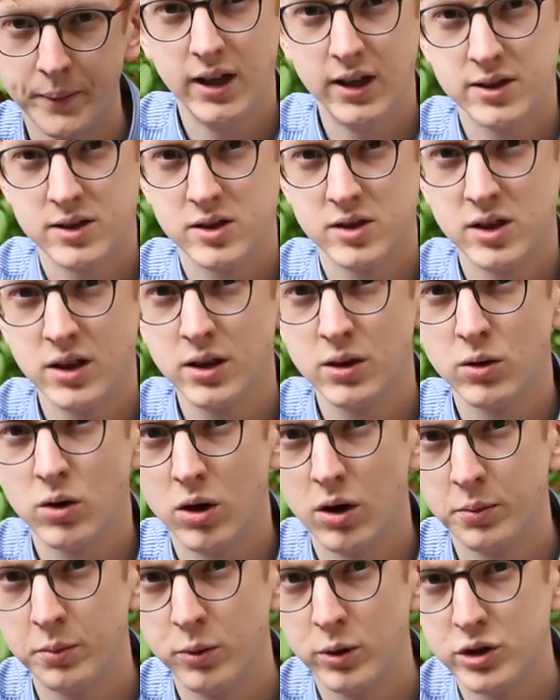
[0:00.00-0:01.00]
It's a single
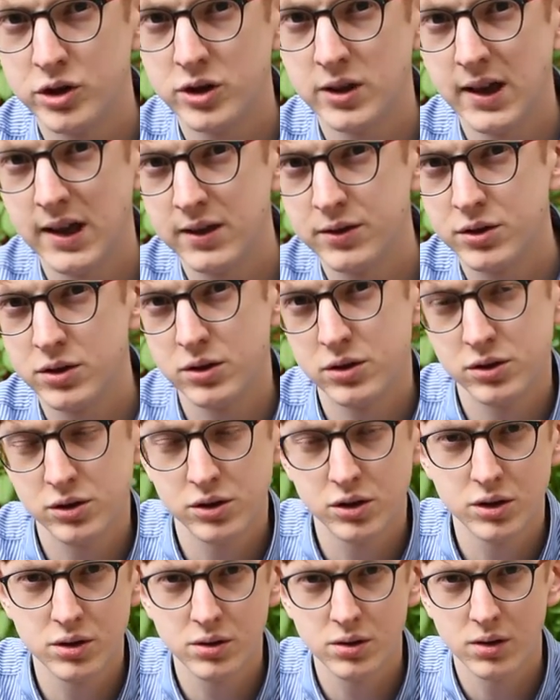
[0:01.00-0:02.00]
hob which allows you
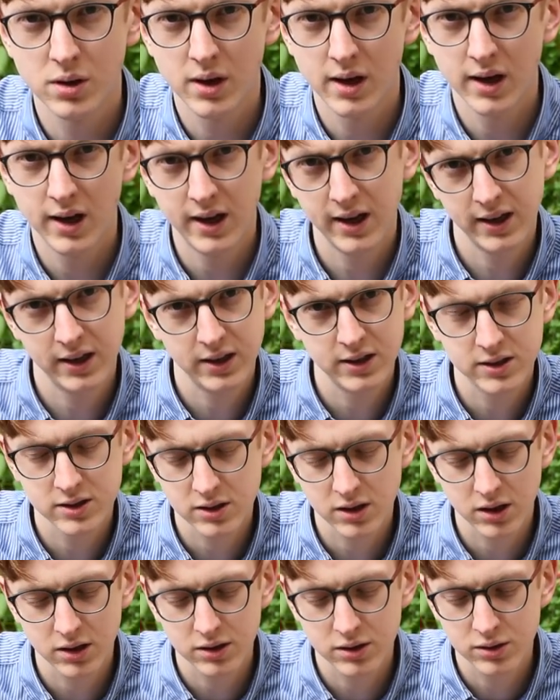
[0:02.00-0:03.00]
to do any
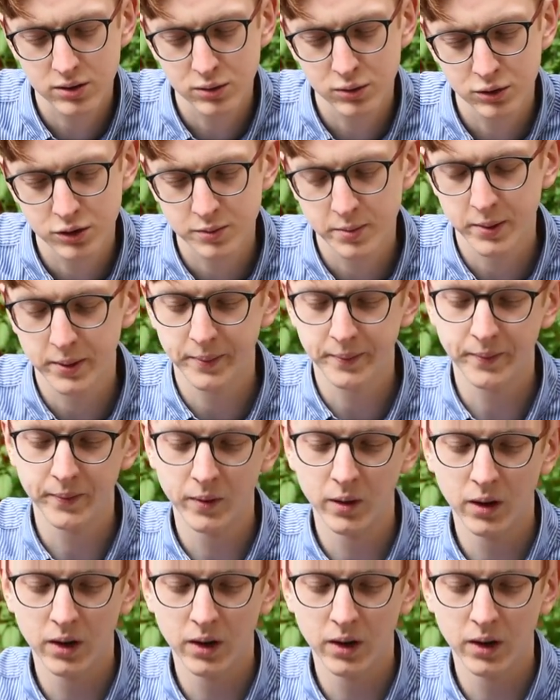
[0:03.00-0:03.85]
size saucepan.